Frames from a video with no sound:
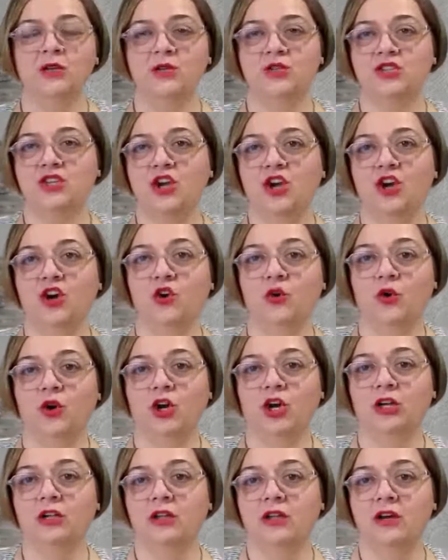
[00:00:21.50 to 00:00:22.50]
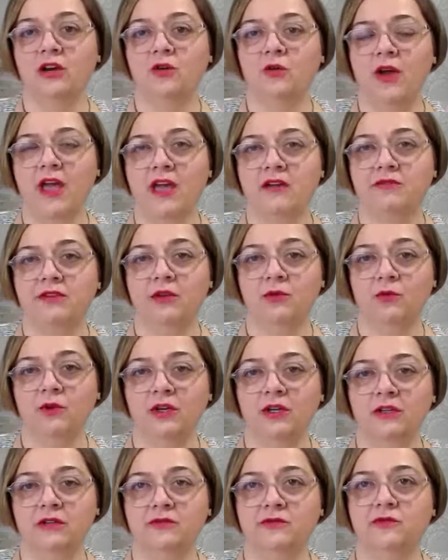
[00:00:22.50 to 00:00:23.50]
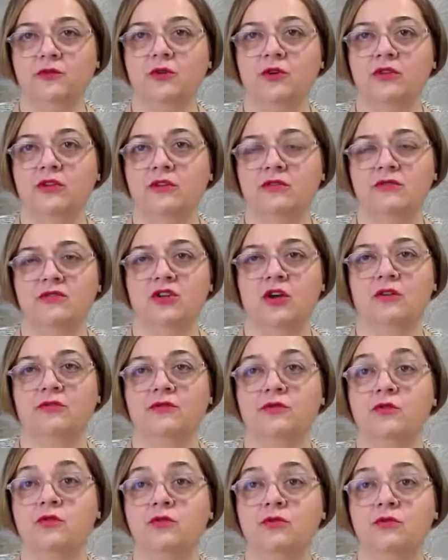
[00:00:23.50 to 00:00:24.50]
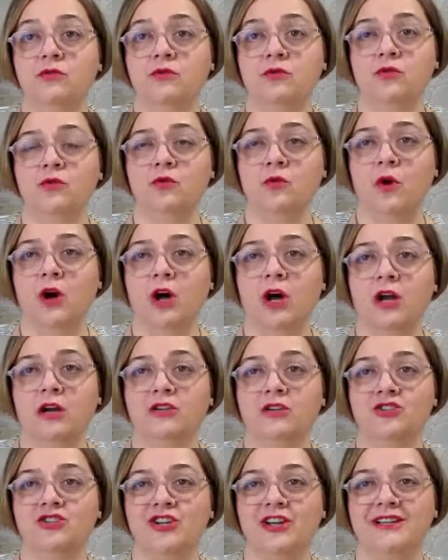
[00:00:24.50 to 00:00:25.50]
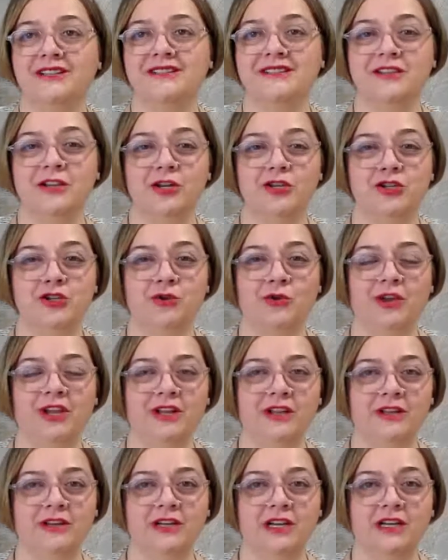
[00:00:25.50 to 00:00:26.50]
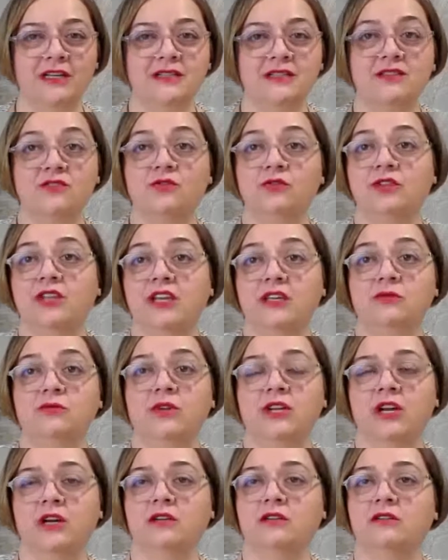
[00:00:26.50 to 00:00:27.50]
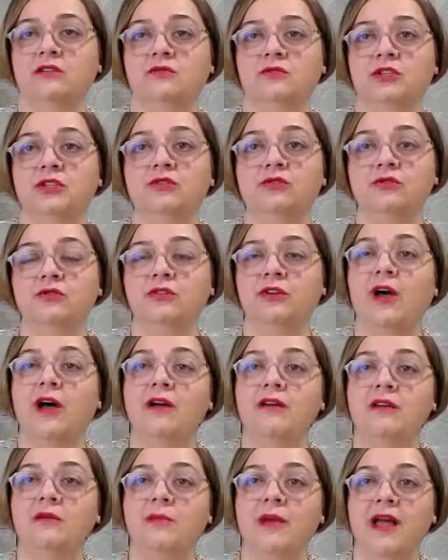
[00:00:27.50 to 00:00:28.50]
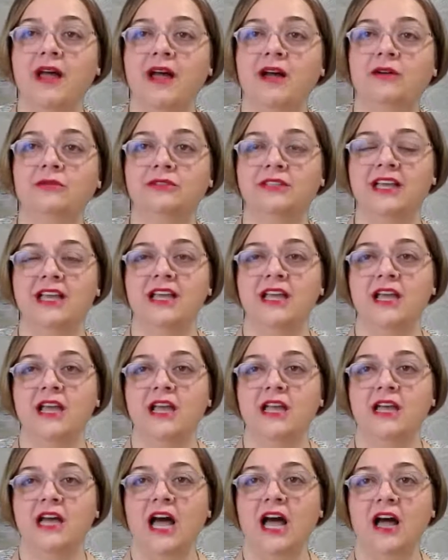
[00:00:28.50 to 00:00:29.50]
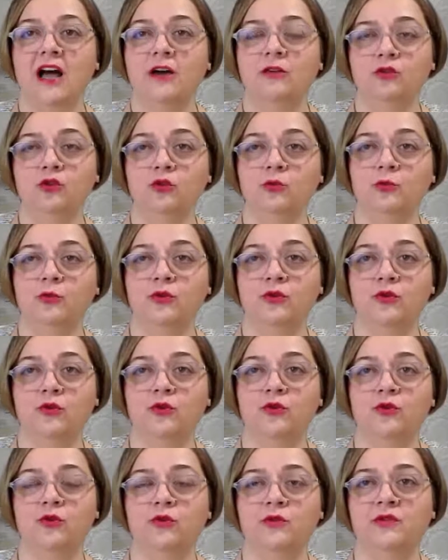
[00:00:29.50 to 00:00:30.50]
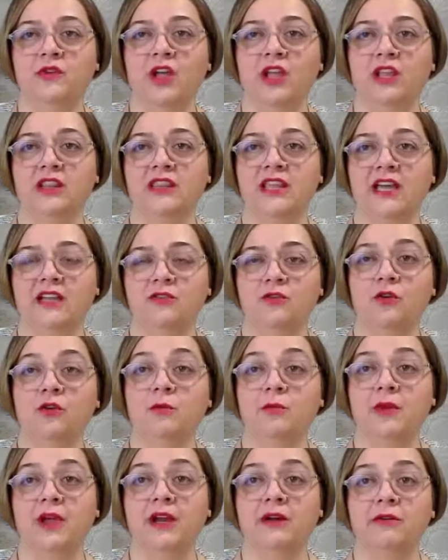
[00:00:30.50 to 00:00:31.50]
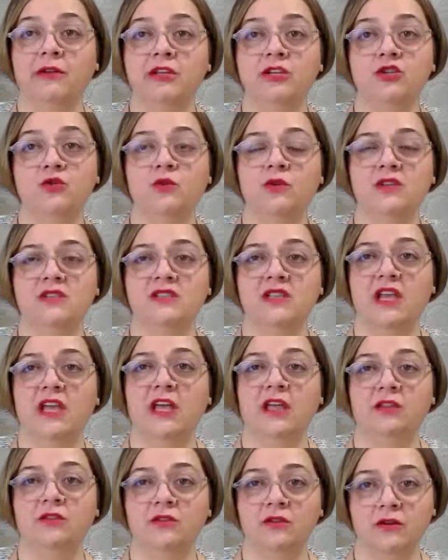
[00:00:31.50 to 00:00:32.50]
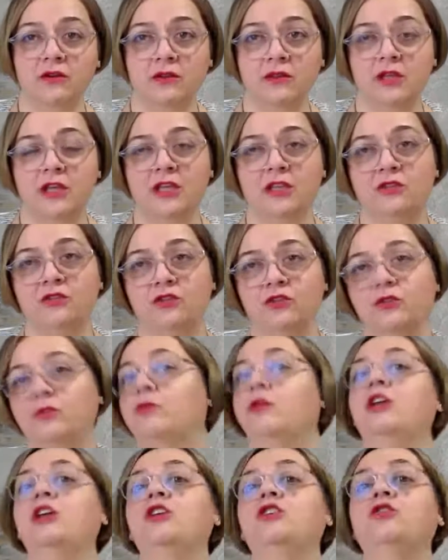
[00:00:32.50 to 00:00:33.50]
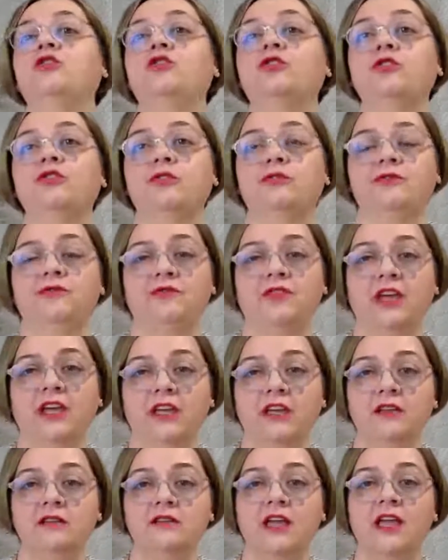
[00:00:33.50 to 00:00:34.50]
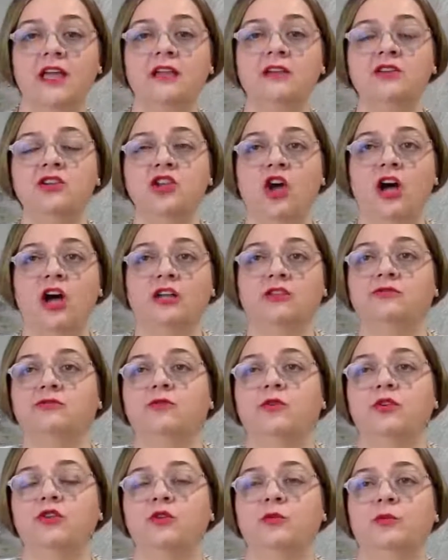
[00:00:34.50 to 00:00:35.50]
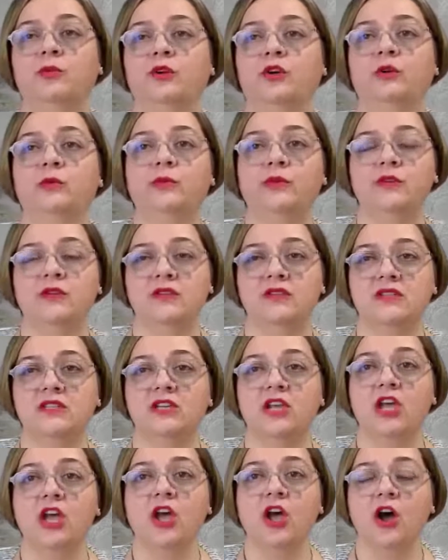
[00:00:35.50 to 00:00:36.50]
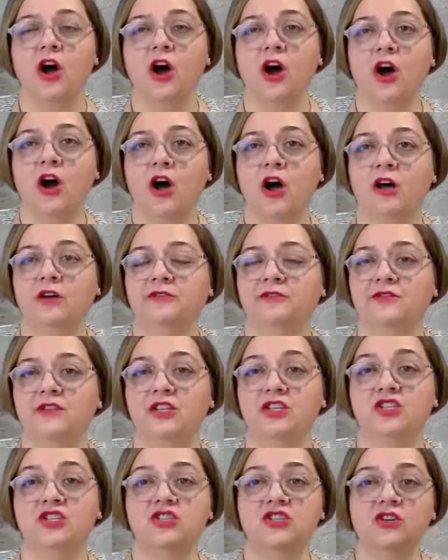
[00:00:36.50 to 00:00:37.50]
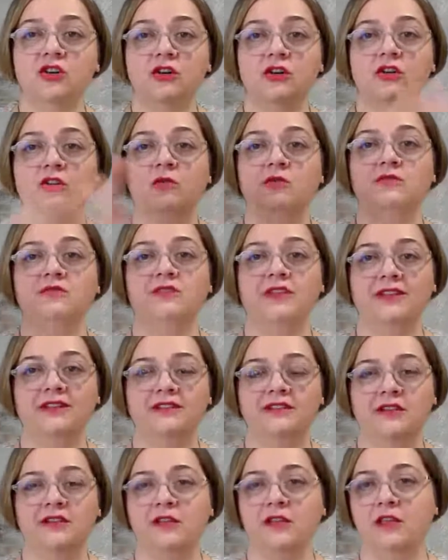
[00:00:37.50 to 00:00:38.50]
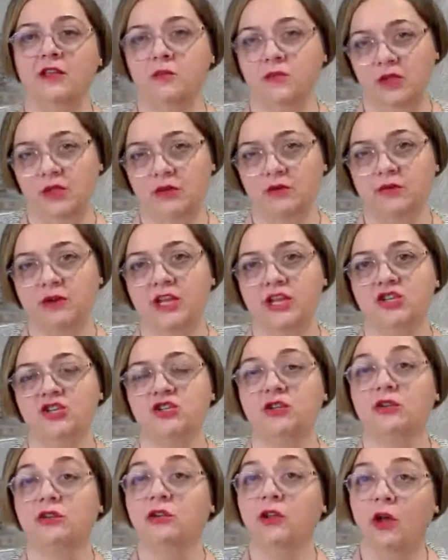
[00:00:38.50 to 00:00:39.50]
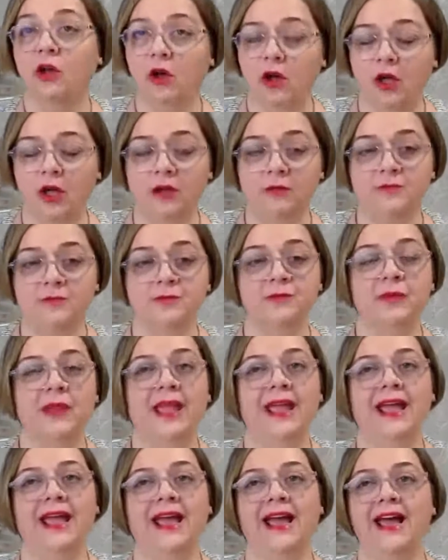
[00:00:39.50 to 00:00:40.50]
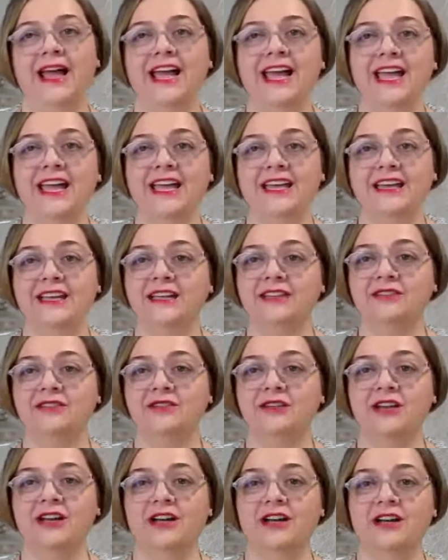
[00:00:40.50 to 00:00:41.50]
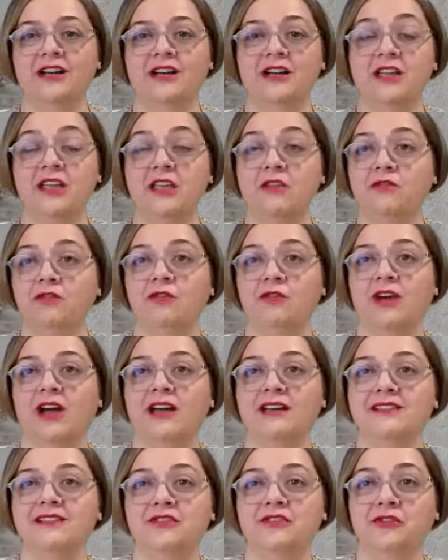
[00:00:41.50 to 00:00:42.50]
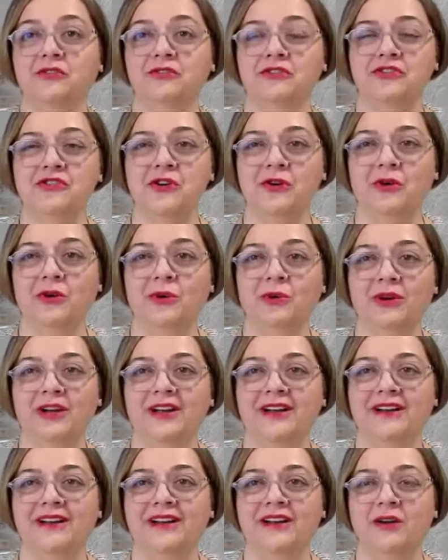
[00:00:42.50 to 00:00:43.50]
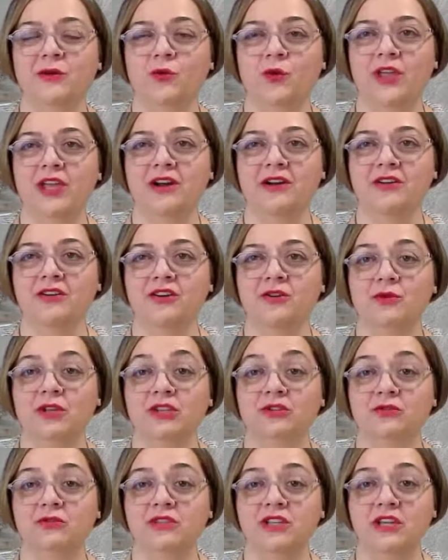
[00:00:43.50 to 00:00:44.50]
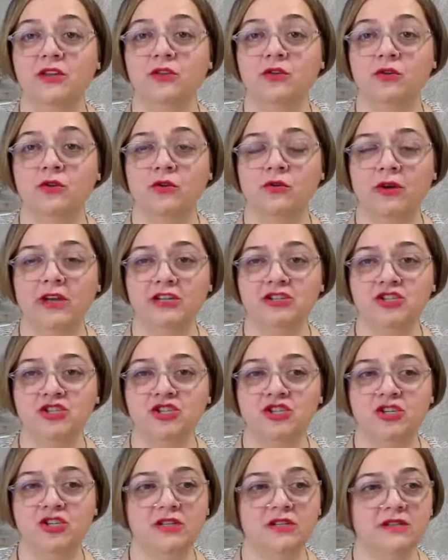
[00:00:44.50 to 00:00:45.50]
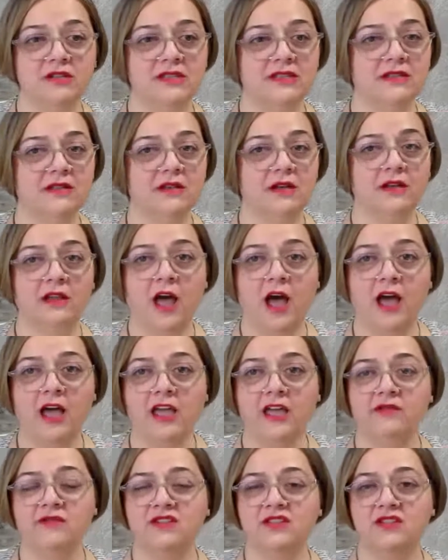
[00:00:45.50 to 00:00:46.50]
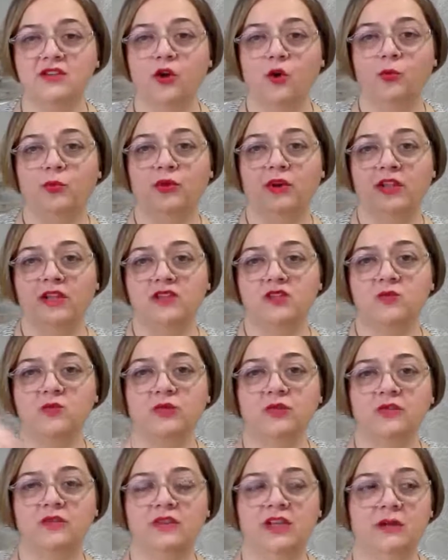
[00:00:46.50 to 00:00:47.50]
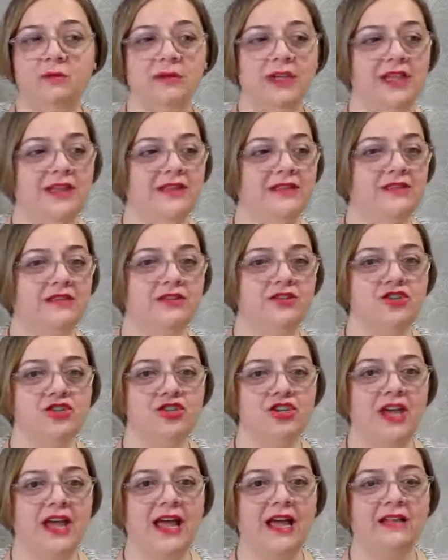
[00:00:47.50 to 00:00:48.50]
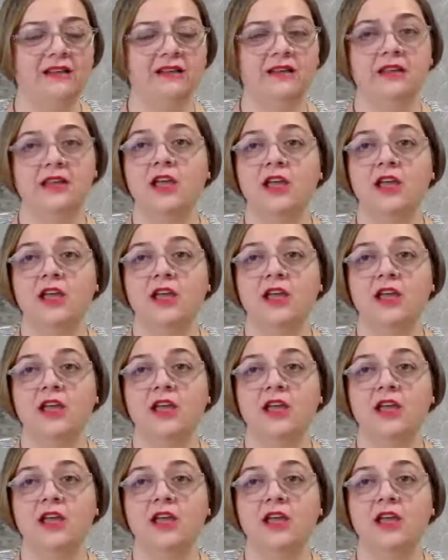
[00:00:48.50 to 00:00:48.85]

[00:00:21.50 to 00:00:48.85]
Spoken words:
So, hello everyone. For those of you who are just joining us, today we are going to talk about how to prove that your marriage was entered into in good faith and not for the purpose of circumventing immigration law. And if you guys don't know, we are going to take your questions live. So please put them in the chat.